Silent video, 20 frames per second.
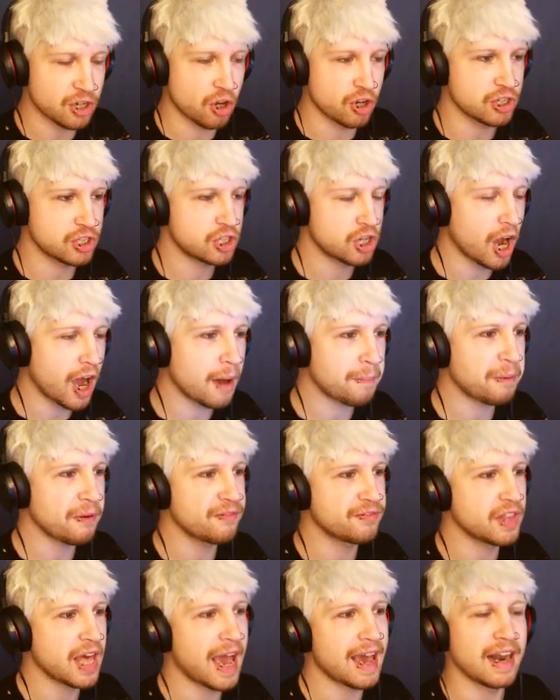on top
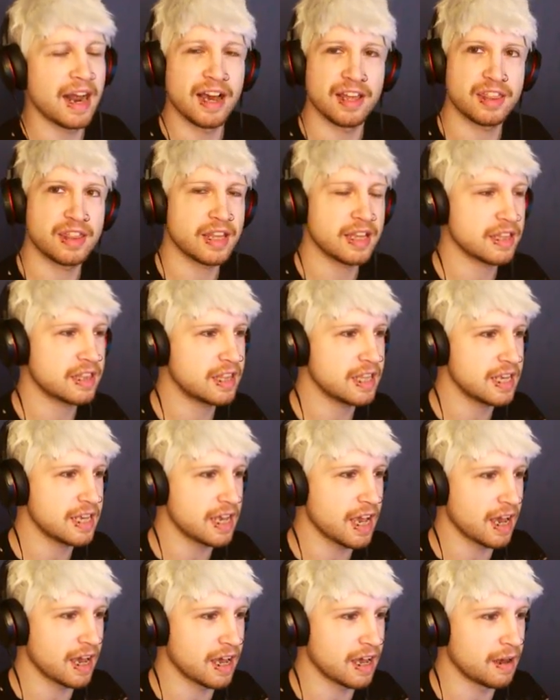of that, I think
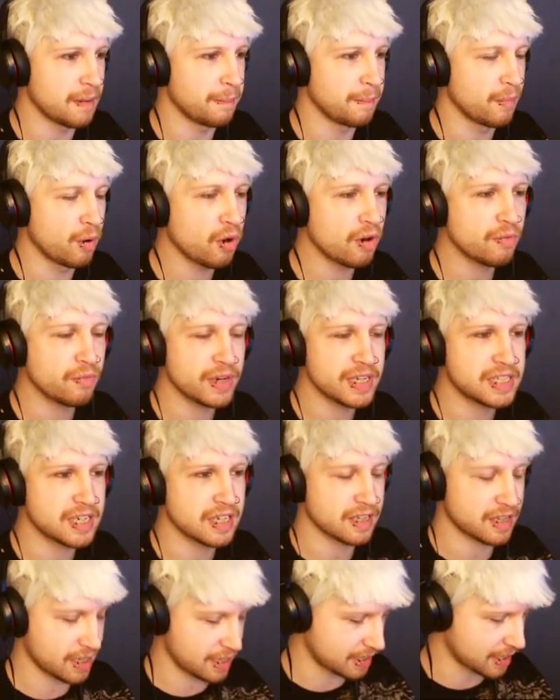the more
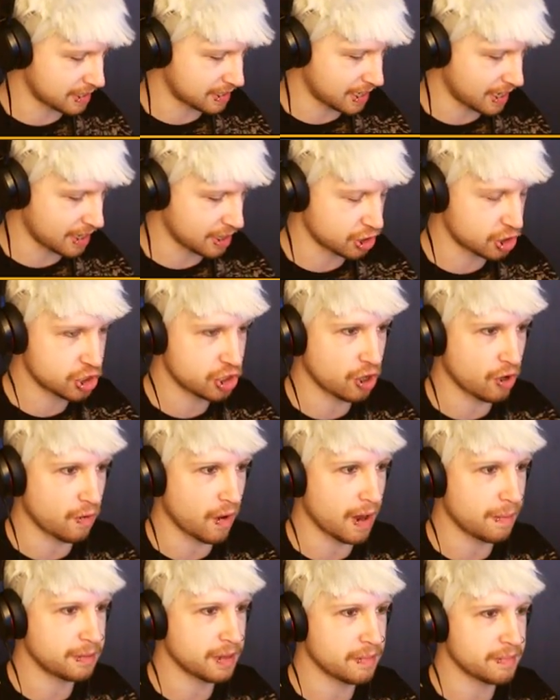recent thing that's going to show
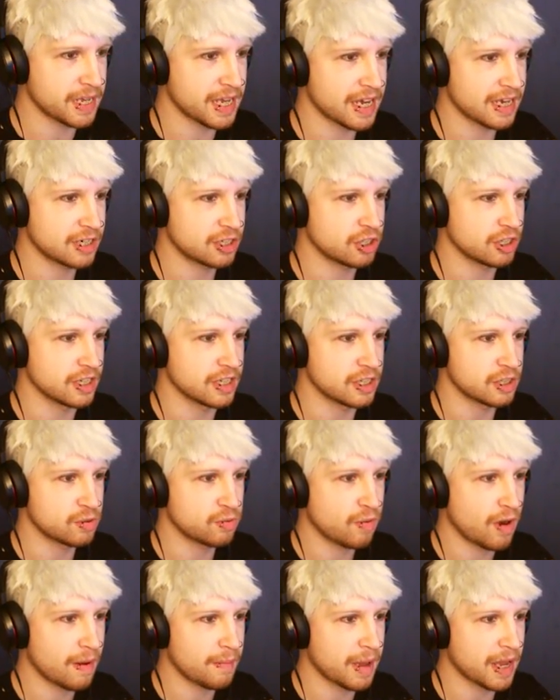up, let me actually
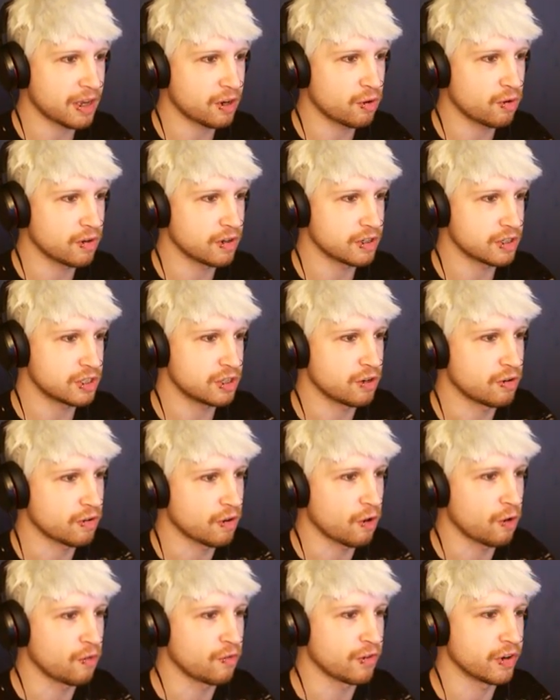swap my cornerstone
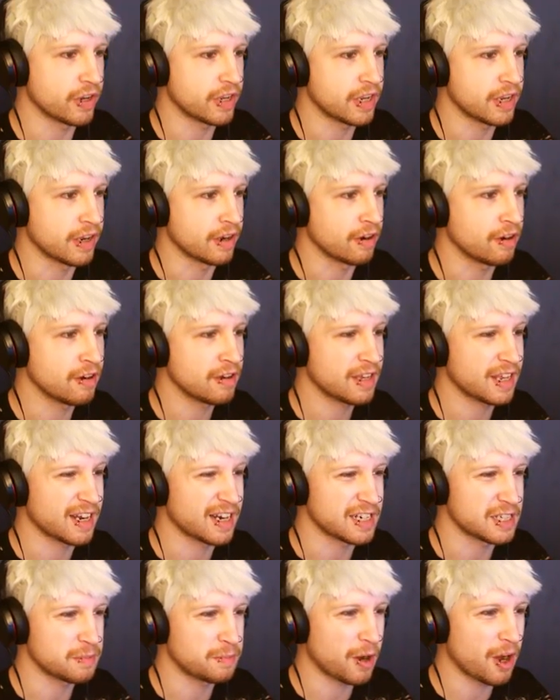over here.
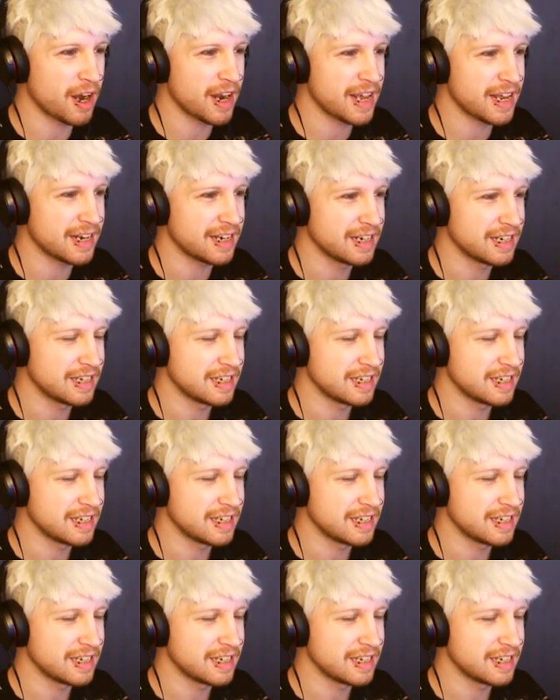Can I spawn it?